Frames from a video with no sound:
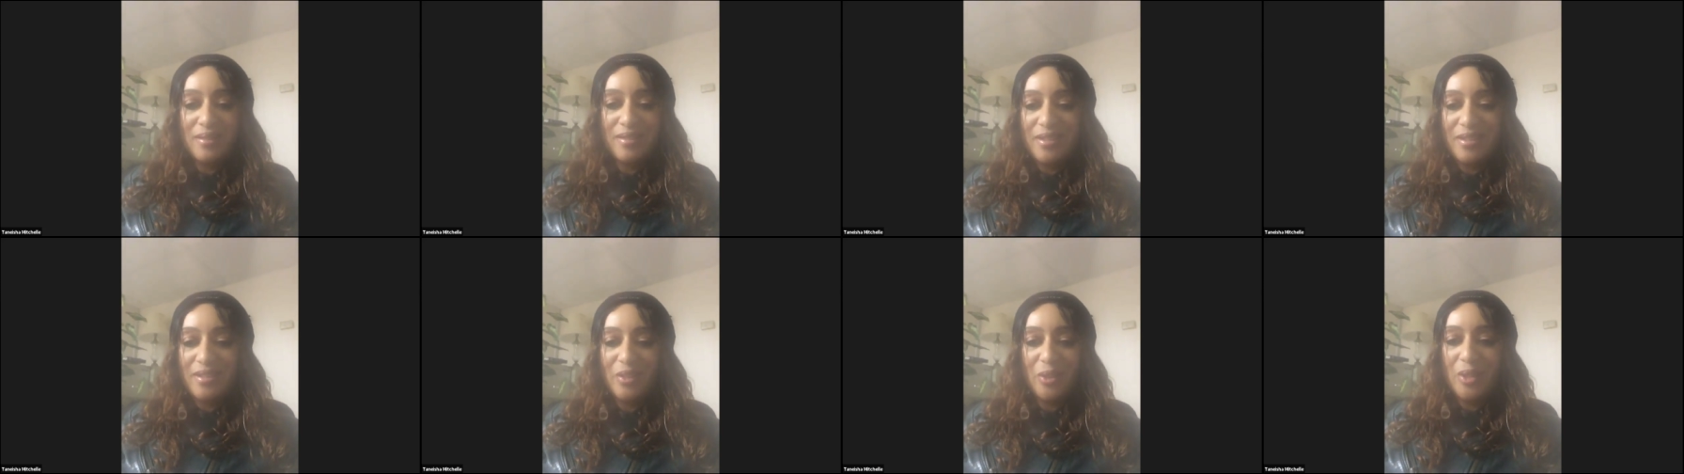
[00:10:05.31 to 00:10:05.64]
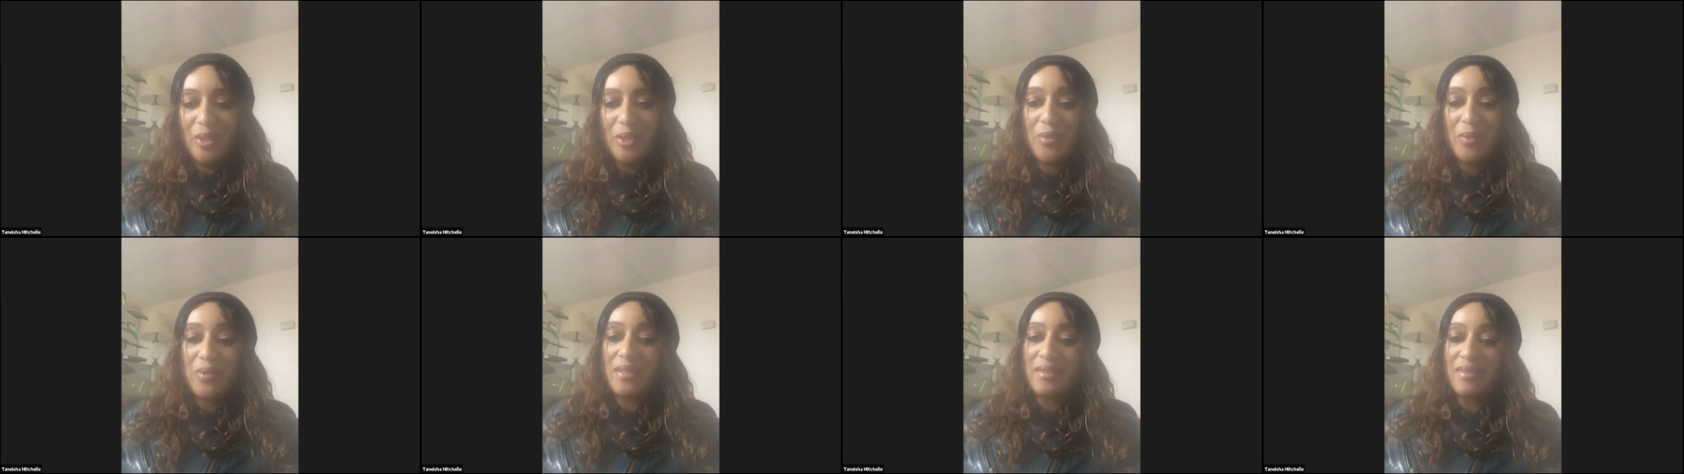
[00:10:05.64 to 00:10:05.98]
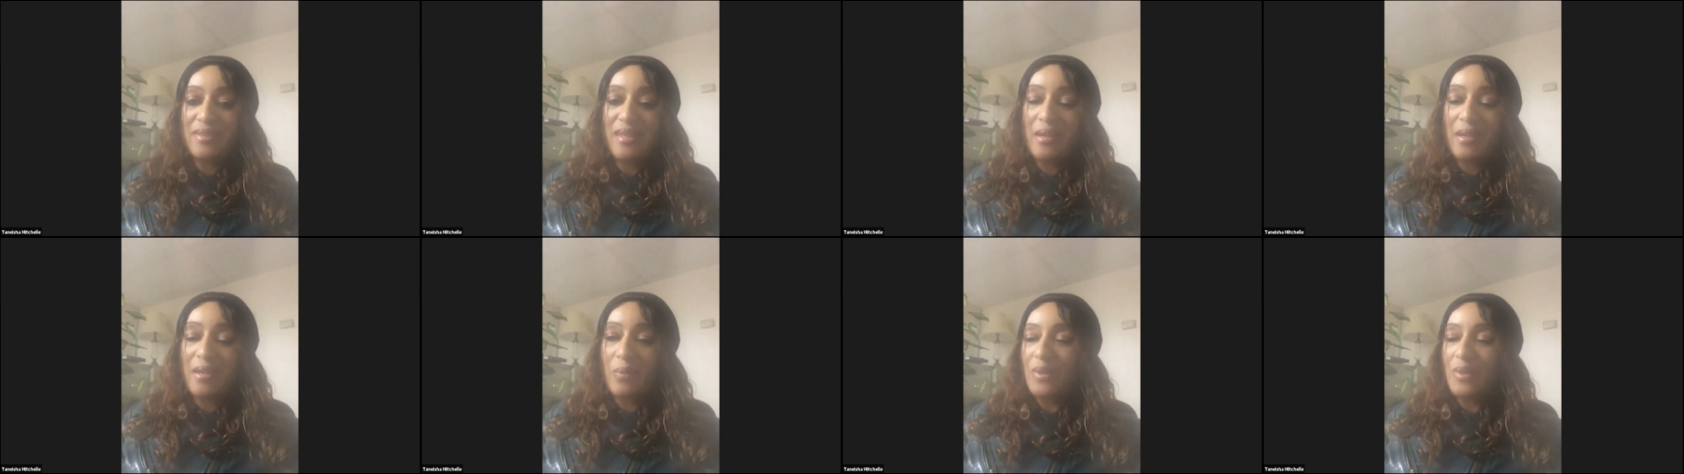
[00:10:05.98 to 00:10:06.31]
you know, that
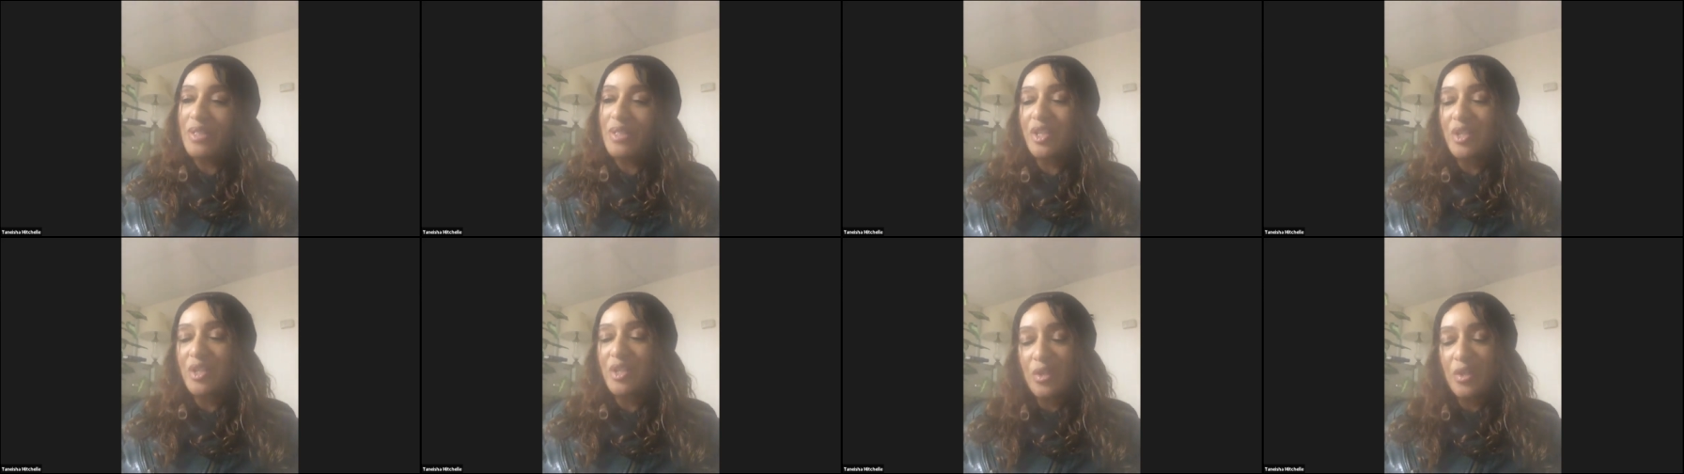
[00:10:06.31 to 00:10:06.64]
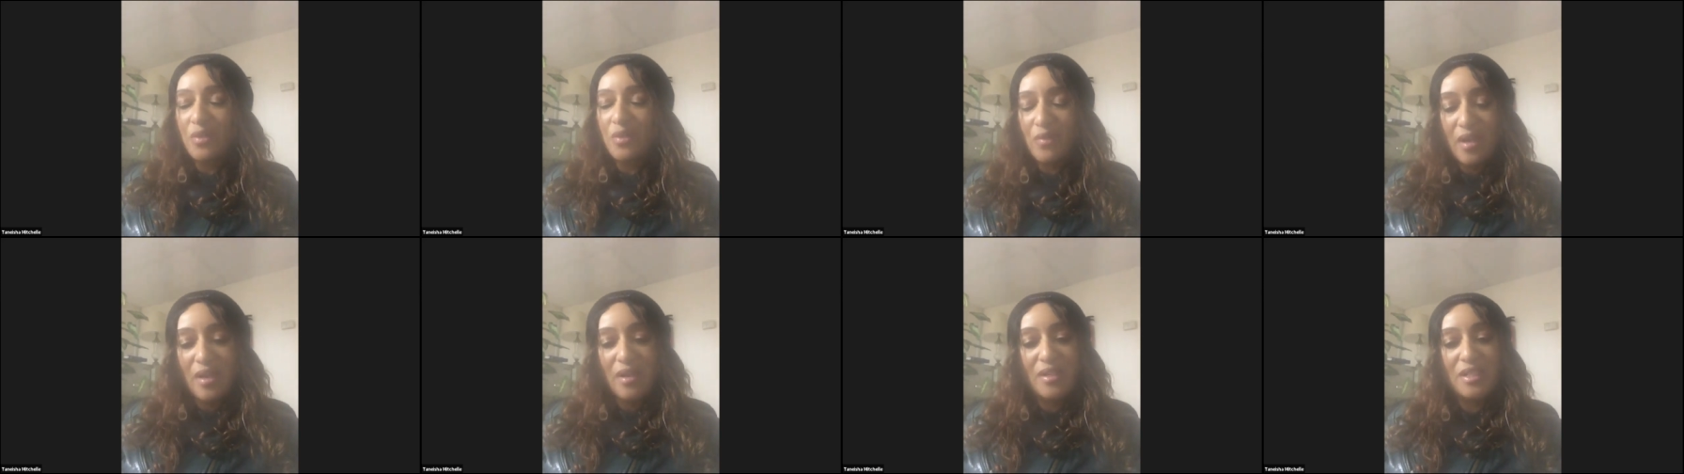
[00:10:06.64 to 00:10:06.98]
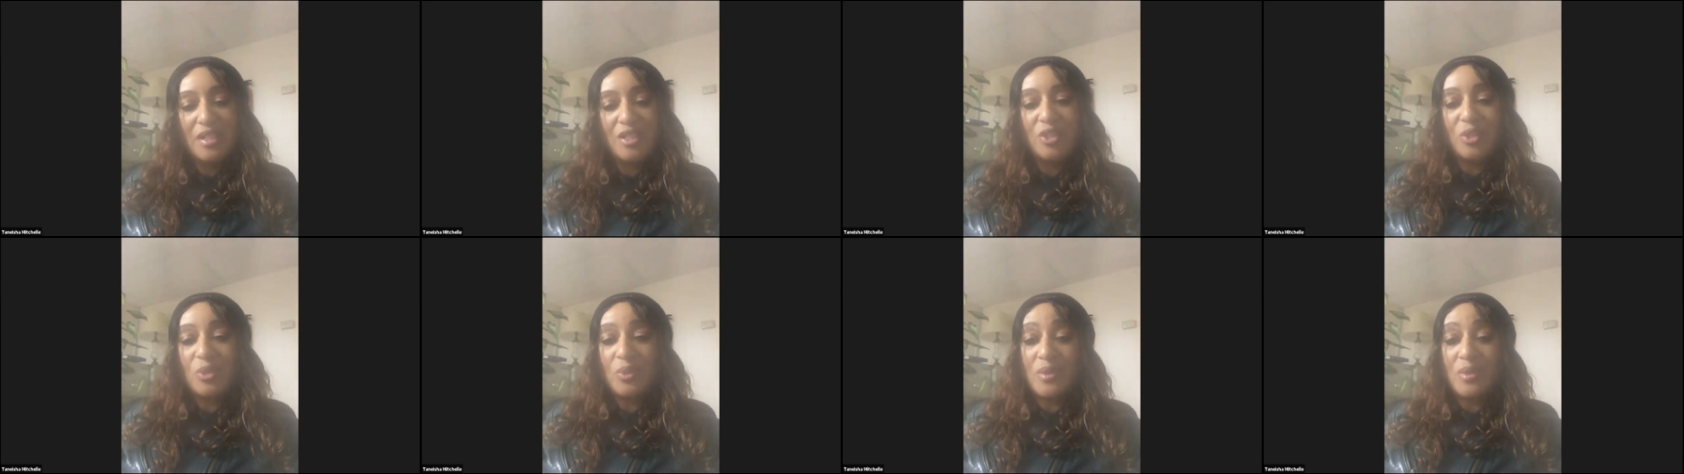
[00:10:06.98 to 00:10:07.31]
they would turn around
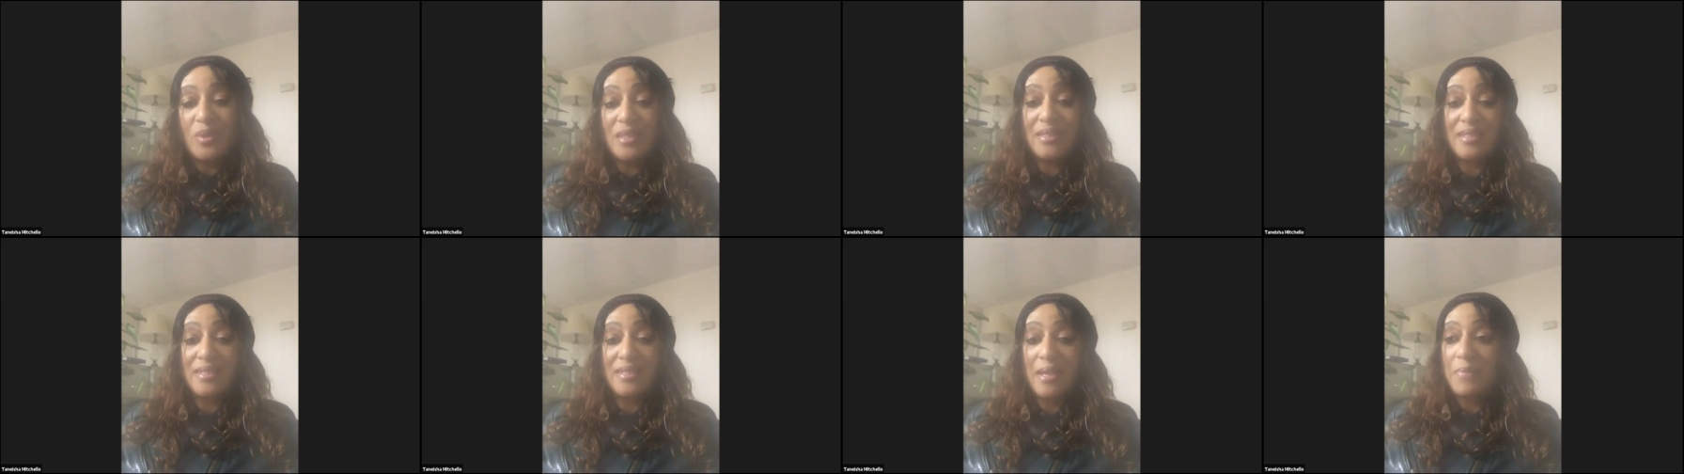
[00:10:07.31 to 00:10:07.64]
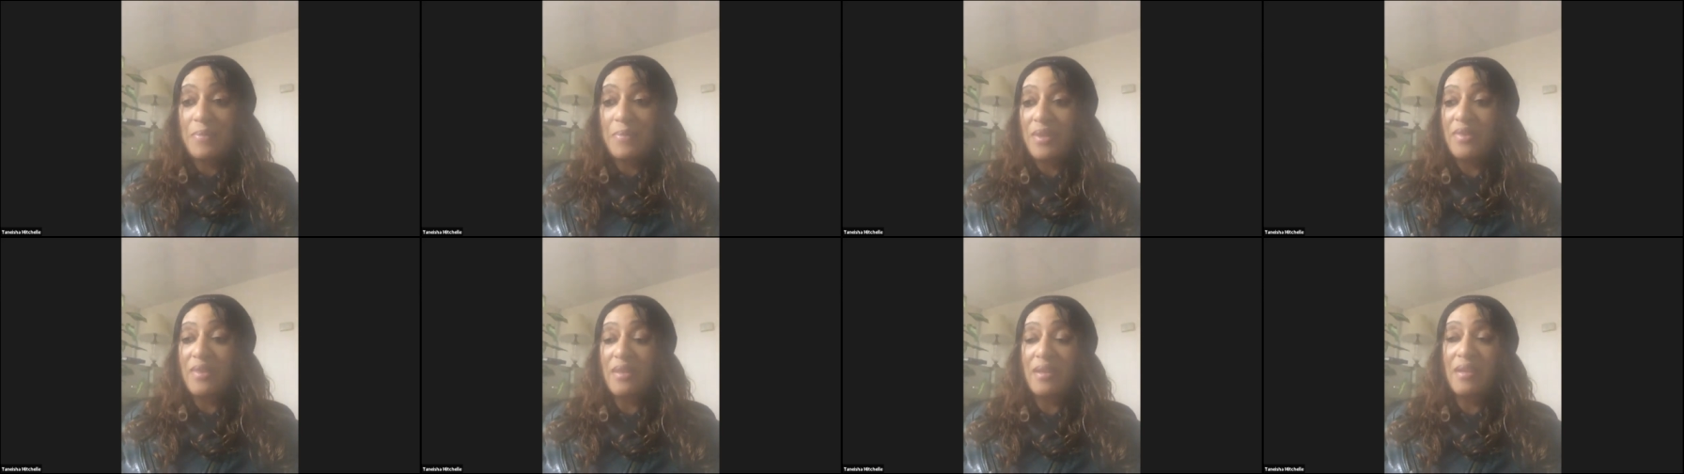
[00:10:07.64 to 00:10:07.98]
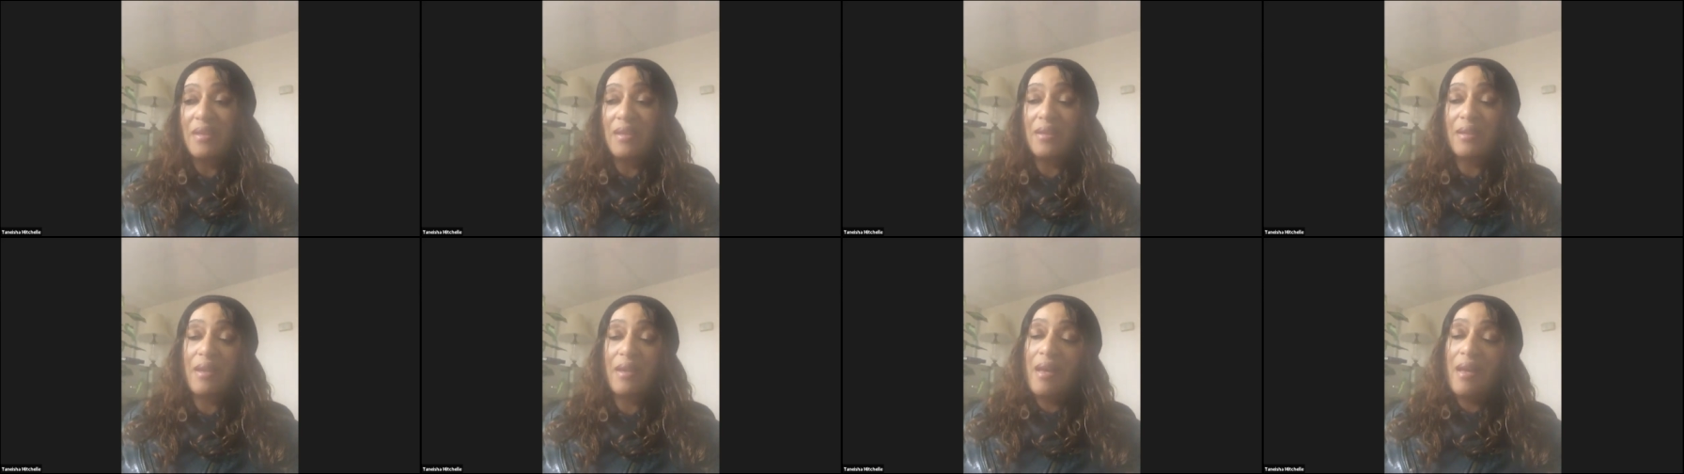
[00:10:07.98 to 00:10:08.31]
and do this type of
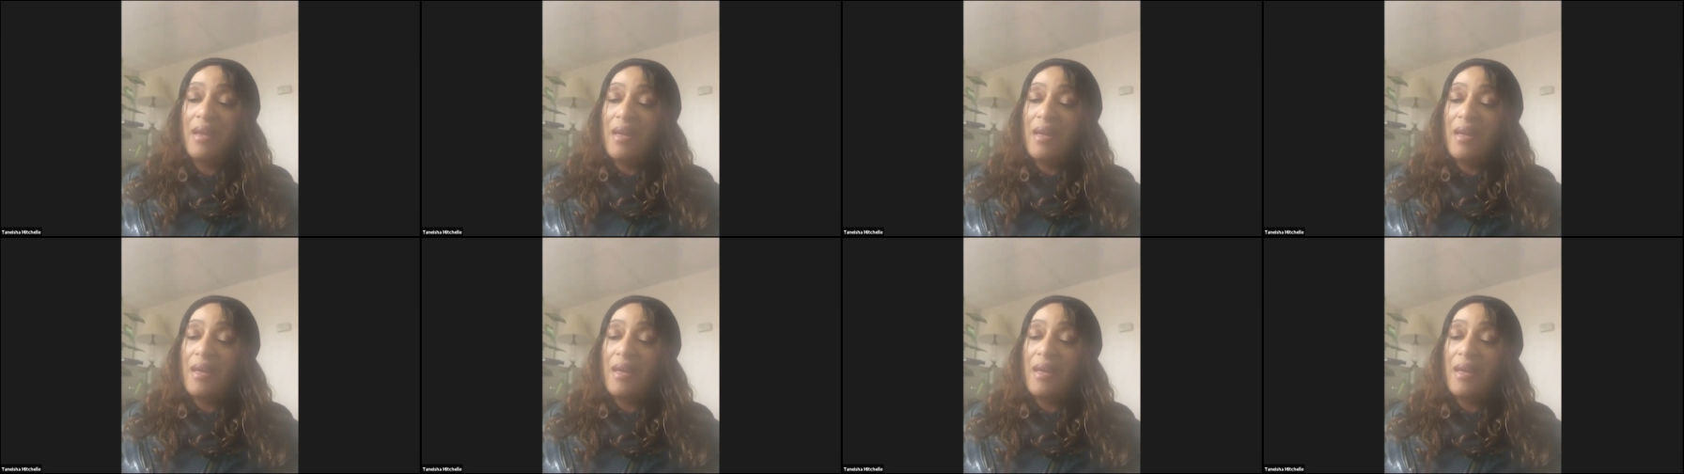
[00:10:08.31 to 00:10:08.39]
thing.